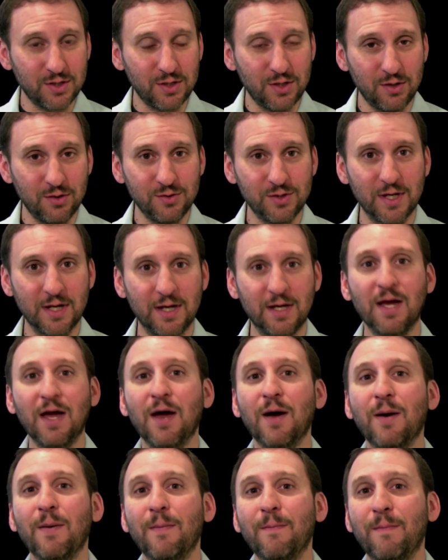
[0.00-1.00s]
to using
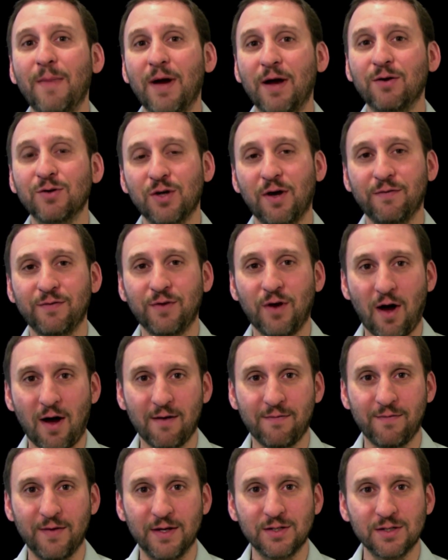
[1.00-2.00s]
Microsoft
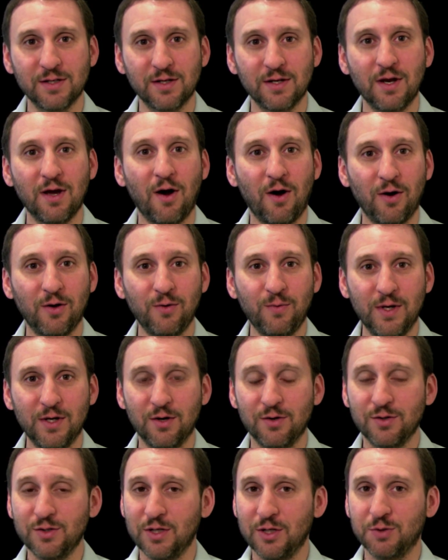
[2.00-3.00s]
Office on
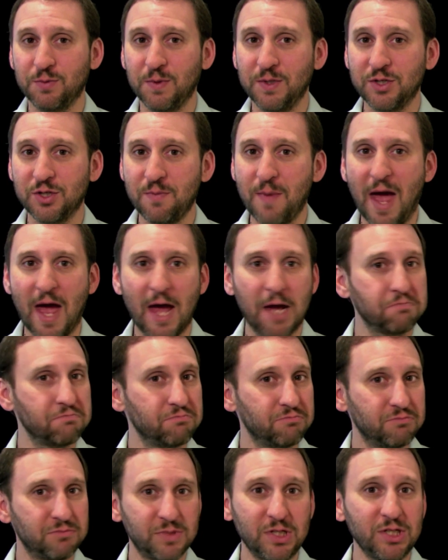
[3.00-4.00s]
Windows and you switch to Mac,
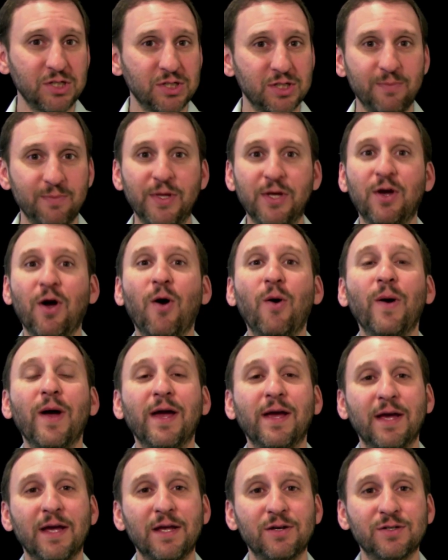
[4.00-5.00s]
just simply go
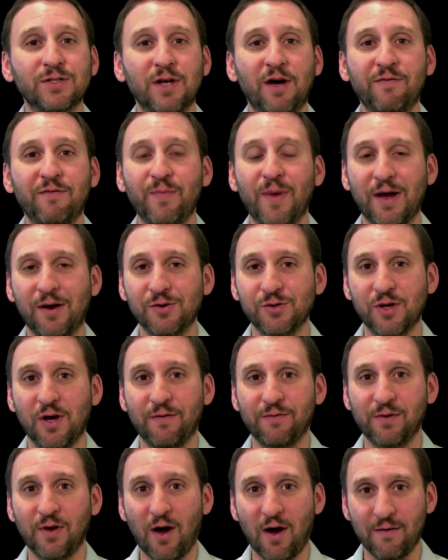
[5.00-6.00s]
and get yourself
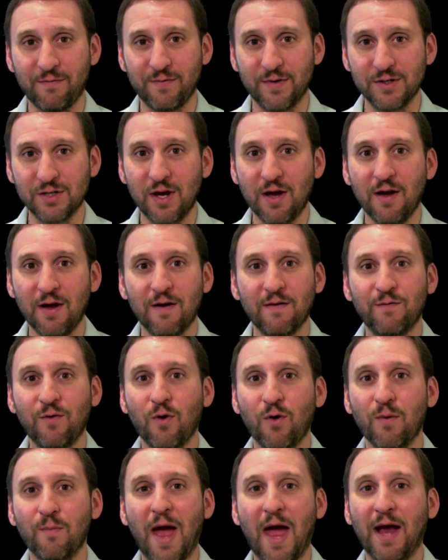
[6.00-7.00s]
Microsoft Office
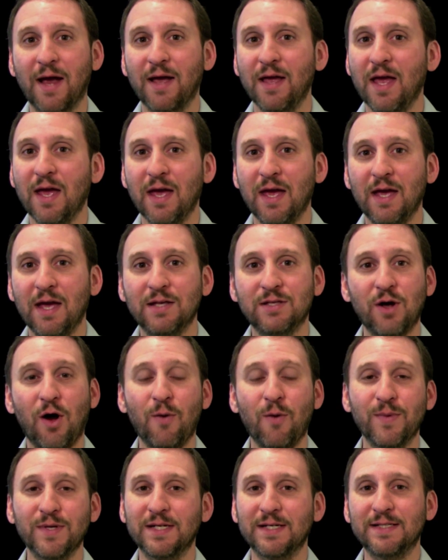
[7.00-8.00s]
for Mac. It's
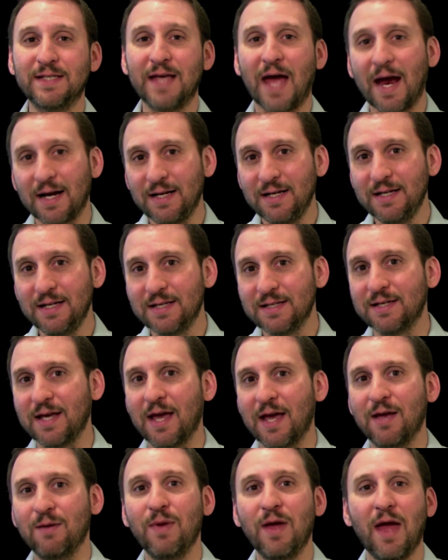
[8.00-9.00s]
almost exactly the
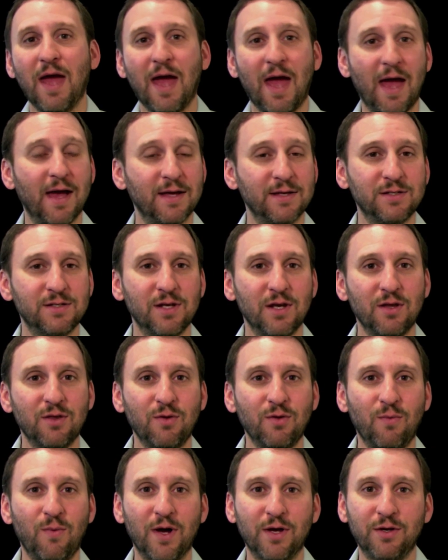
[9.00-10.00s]
same as
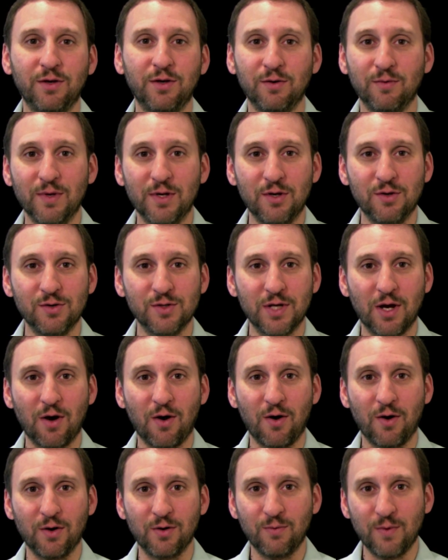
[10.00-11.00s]
the one you've been using
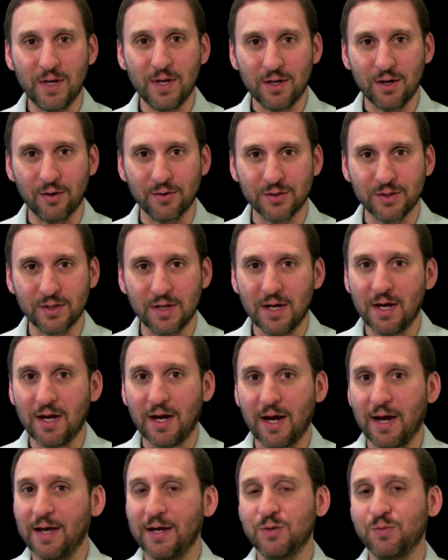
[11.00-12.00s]
on Windows
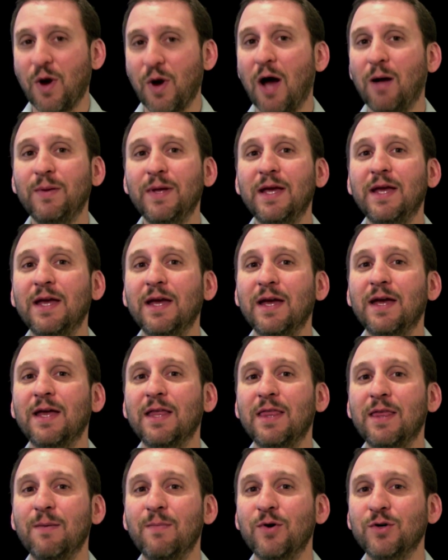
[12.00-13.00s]
and it's probably
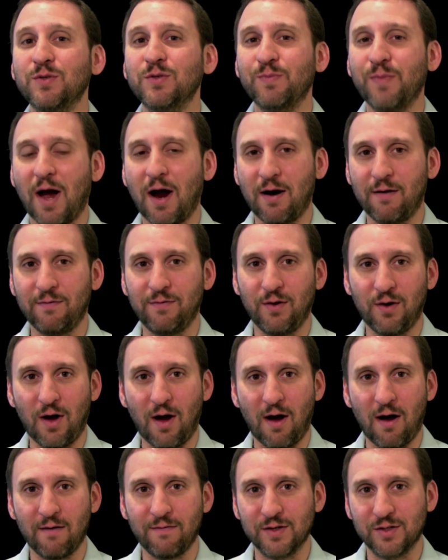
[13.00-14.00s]
the most powerful
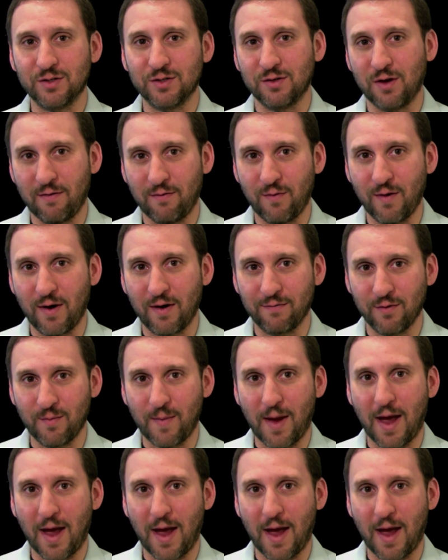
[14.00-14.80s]
Office software for